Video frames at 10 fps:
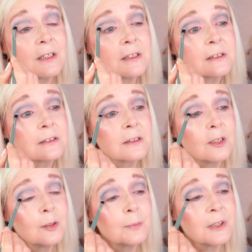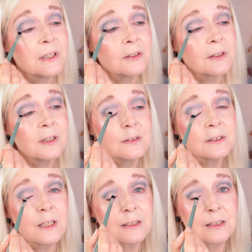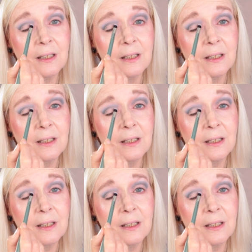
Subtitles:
is so pretty on the lipsticks,